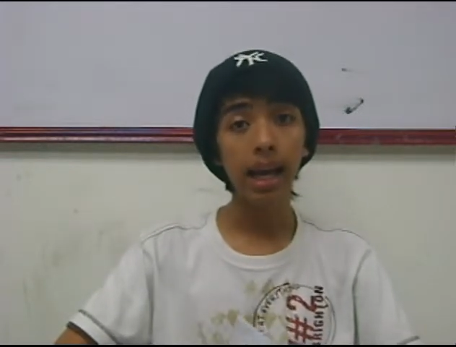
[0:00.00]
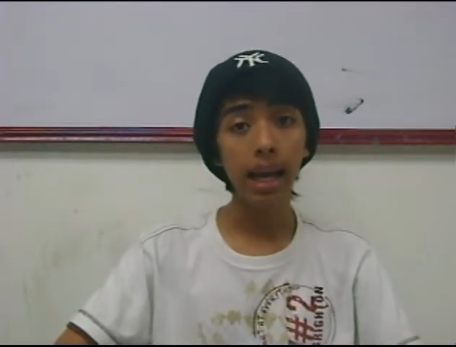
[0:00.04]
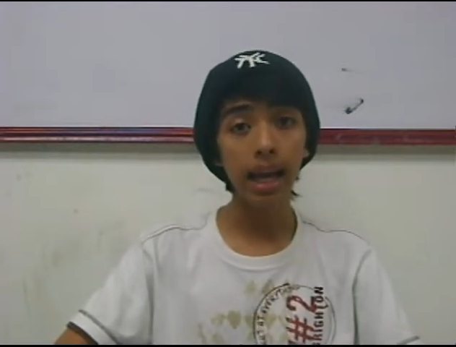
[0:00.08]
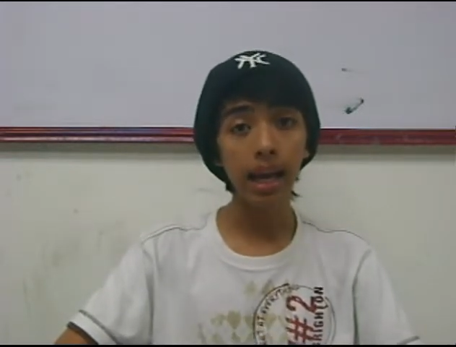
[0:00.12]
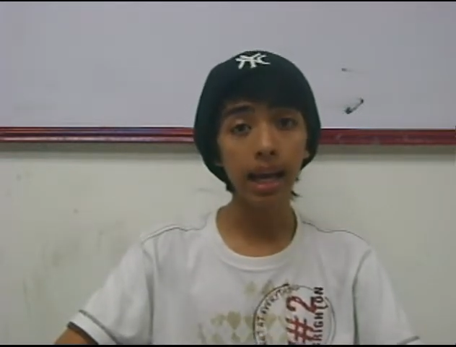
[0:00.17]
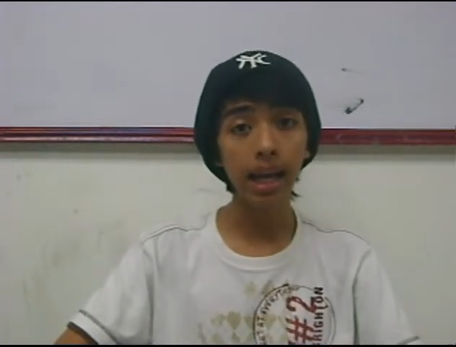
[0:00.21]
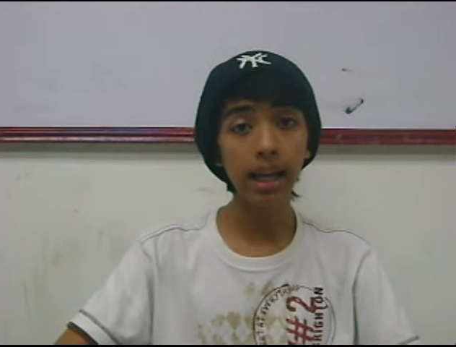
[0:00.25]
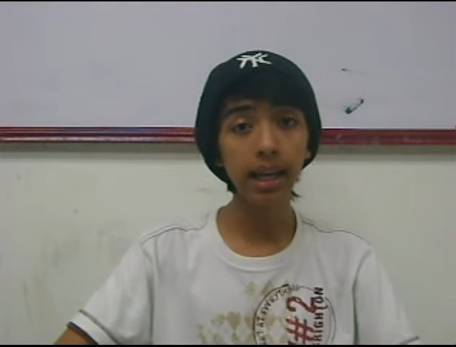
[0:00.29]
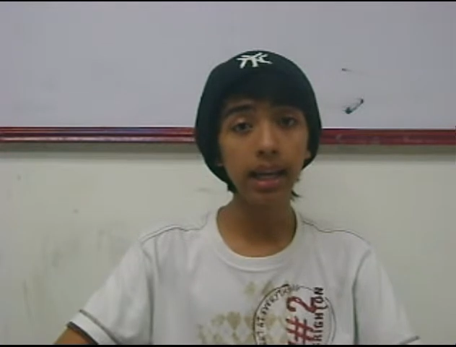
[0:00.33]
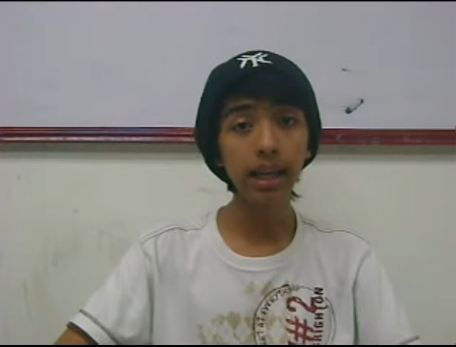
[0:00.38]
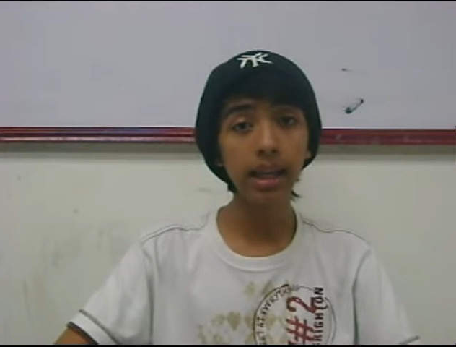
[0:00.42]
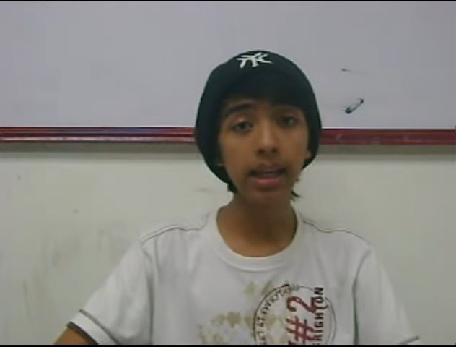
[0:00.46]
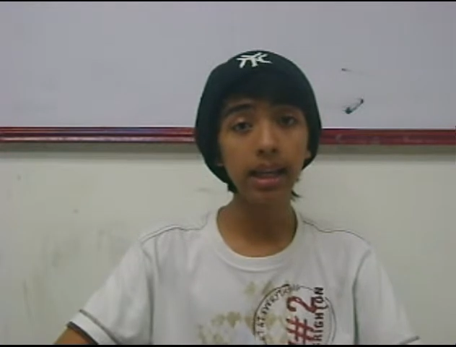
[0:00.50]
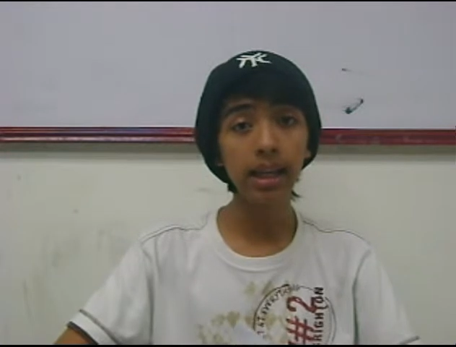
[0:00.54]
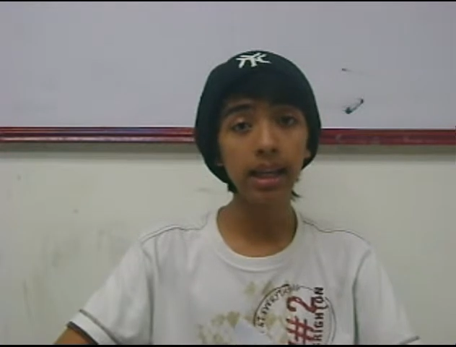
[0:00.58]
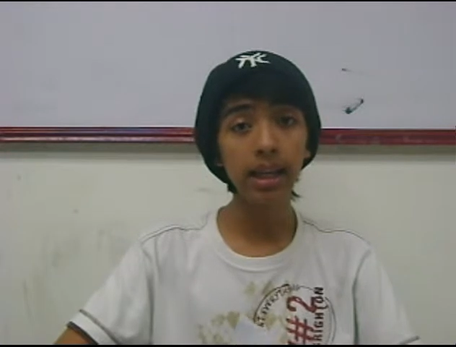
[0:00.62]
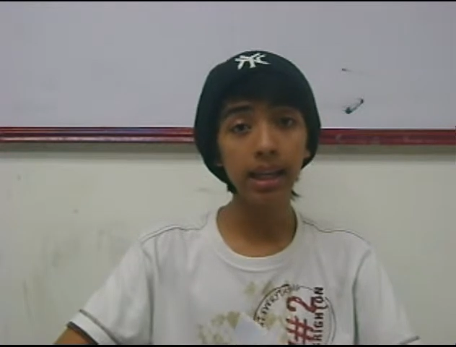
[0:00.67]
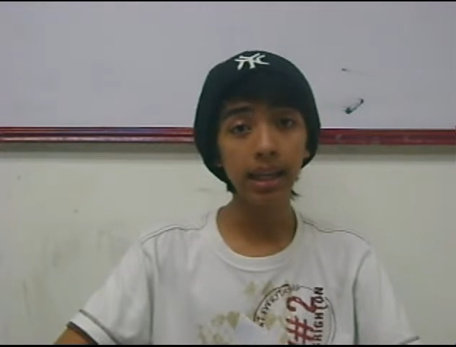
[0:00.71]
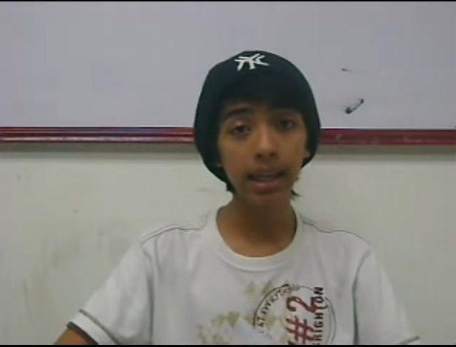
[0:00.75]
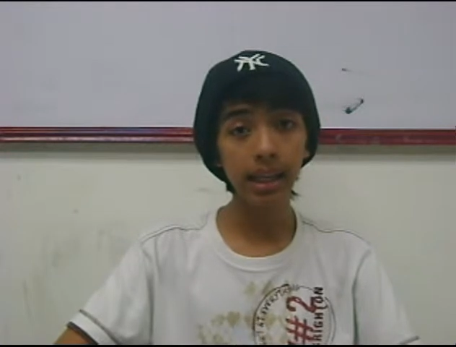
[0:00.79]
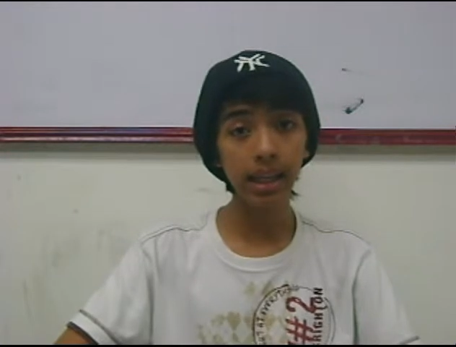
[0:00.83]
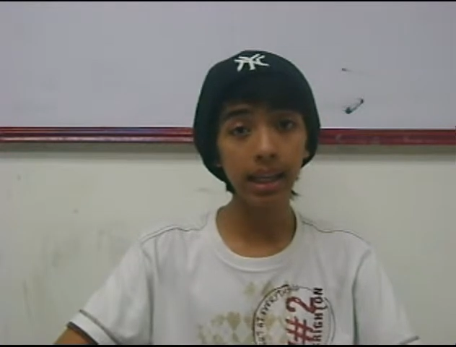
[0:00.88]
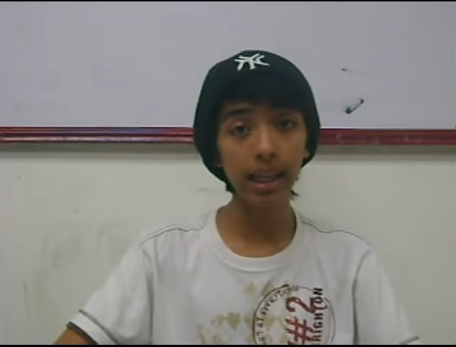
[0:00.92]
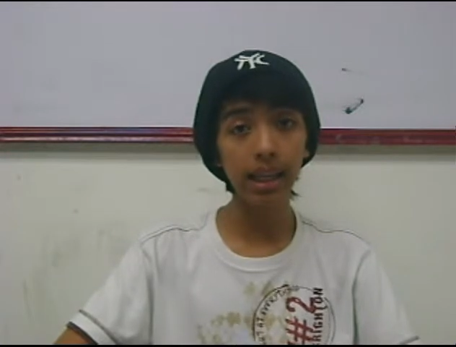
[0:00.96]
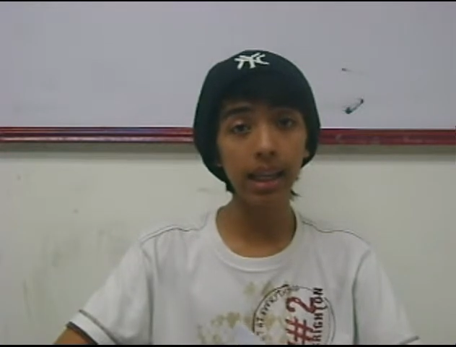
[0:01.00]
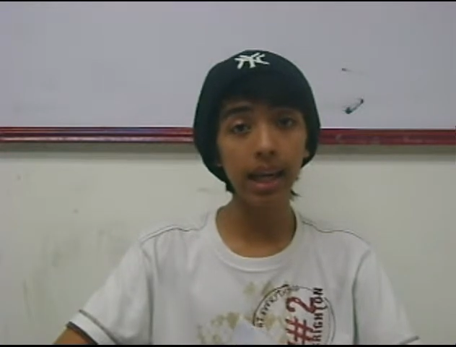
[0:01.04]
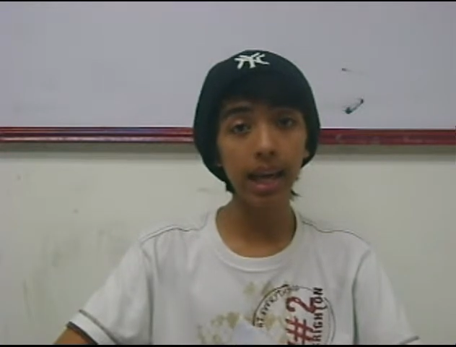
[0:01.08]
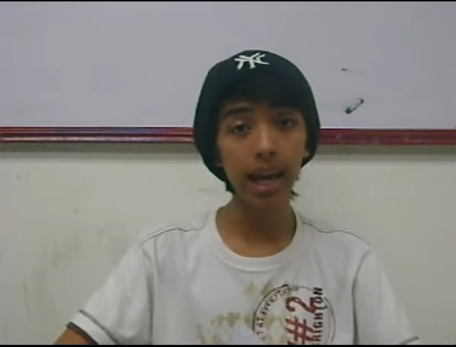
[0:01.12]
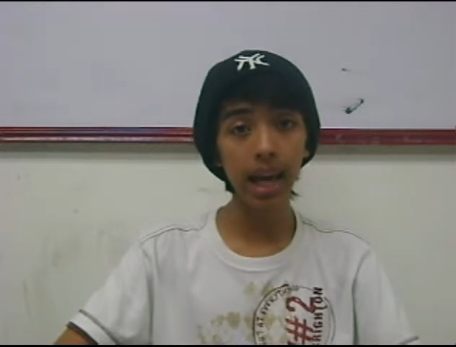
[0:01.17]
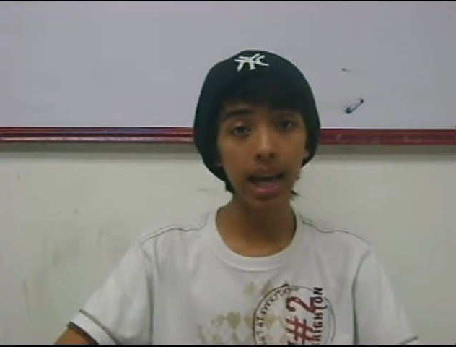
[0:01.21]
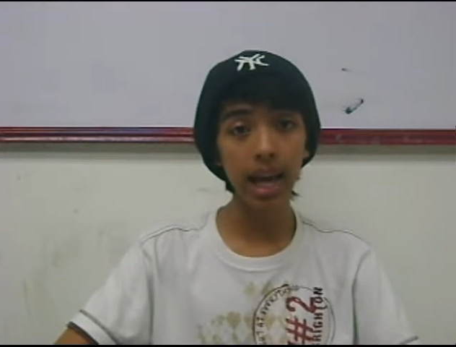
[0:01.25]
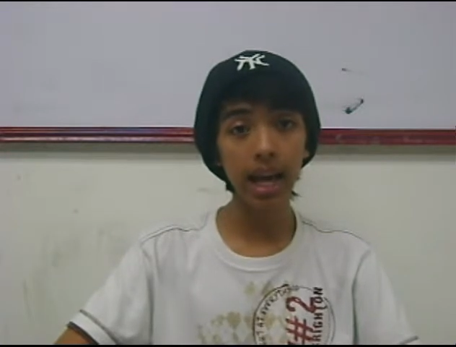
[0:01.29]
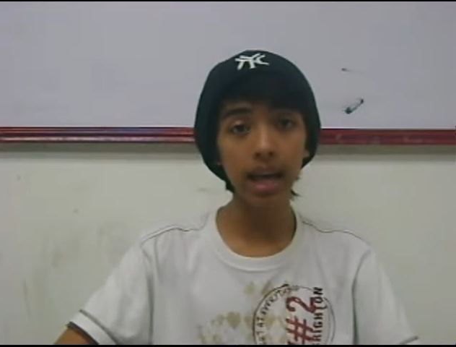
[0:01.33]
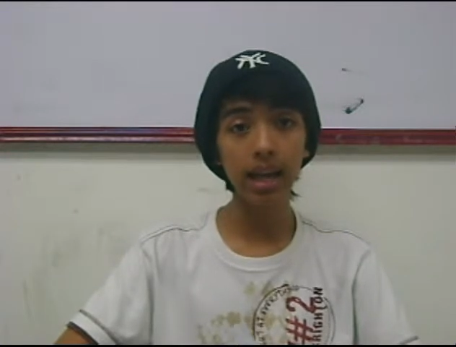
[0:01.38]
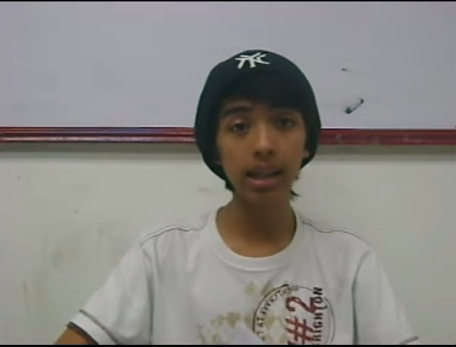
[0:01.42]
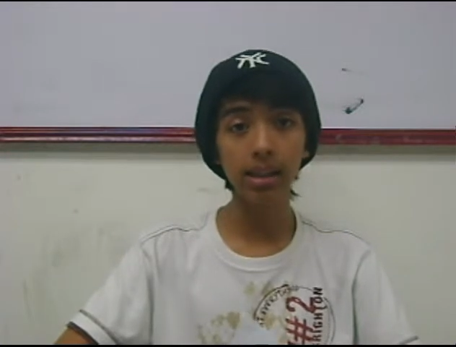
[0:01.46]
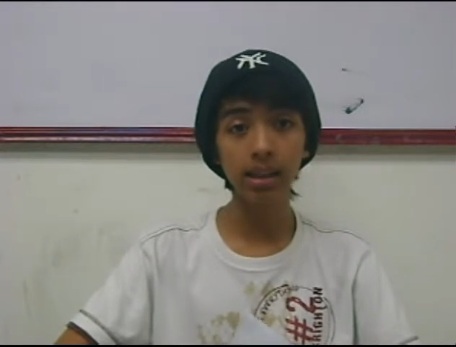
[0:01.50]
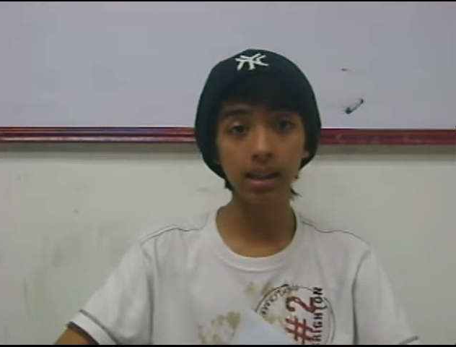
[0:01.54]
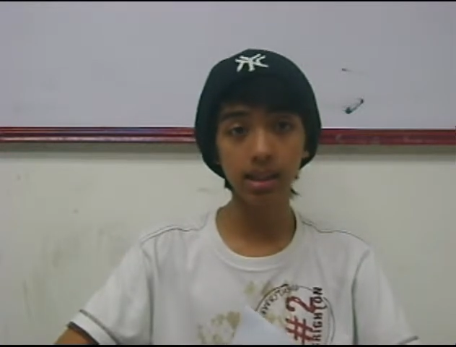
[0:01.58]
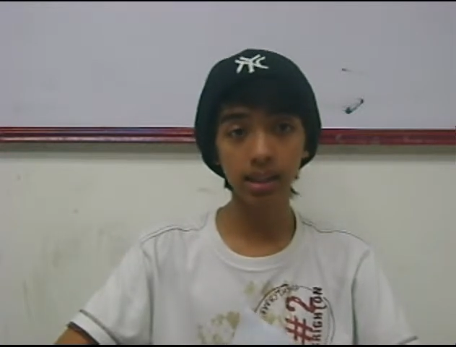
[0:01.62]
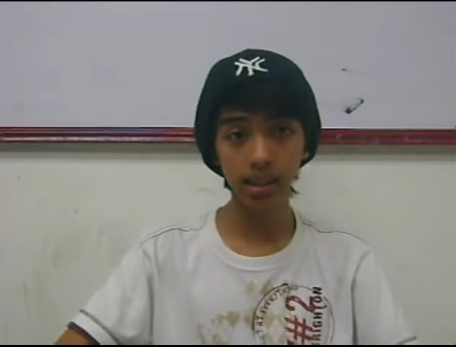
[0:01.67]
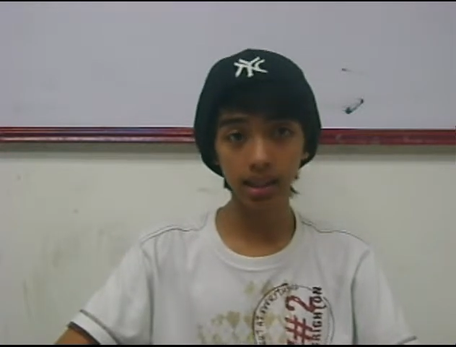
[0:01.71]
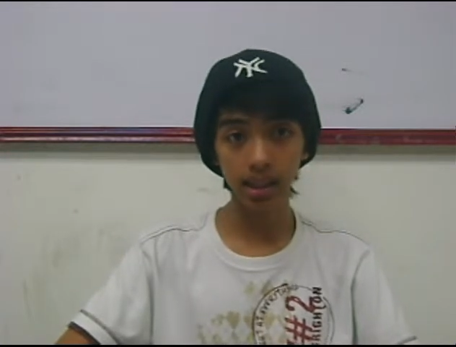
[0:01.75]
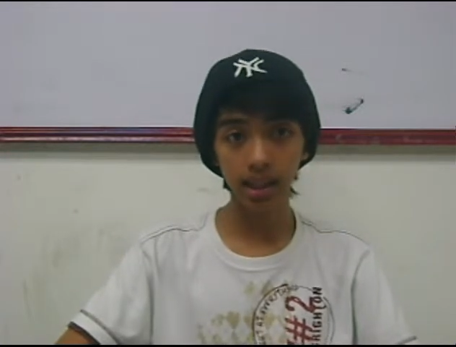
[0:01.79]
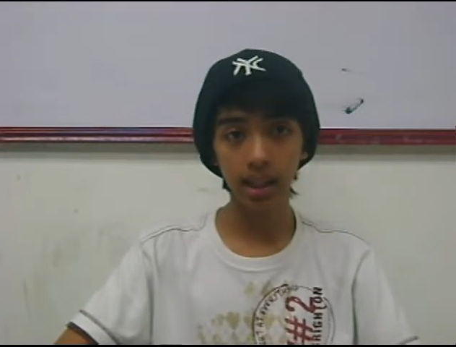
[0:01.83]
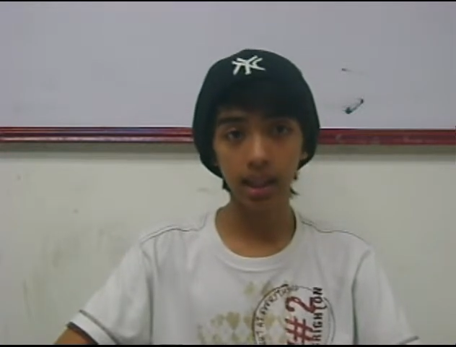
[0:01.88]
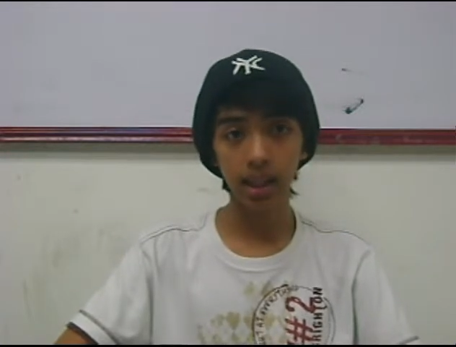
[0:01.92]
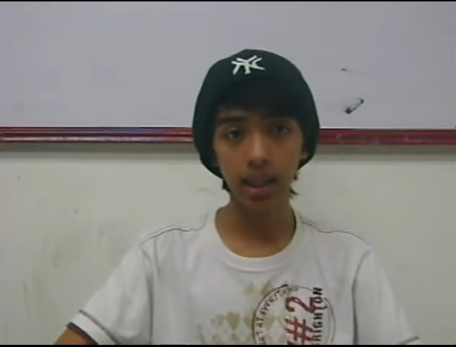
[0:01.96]

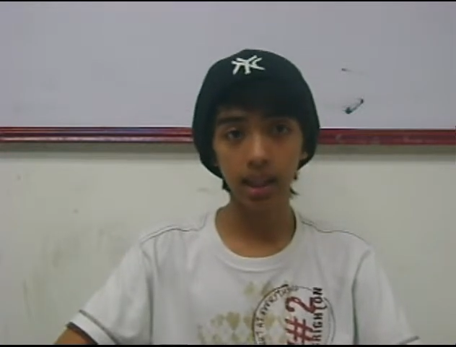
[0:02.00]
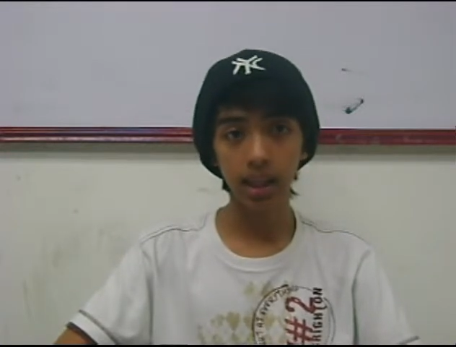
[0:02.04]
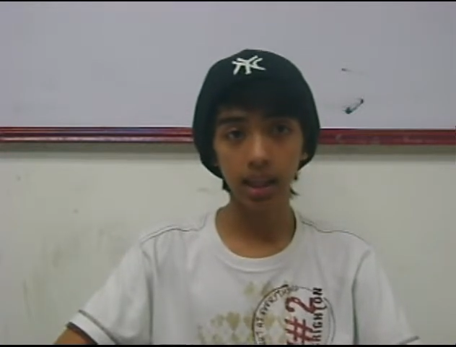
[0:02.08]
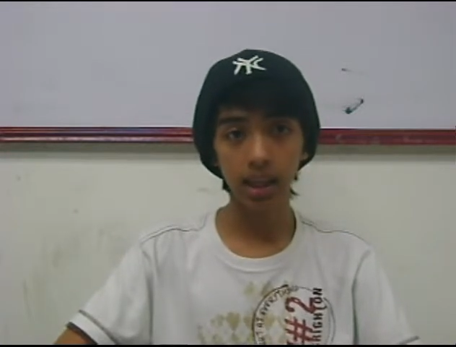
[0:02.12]
NEXT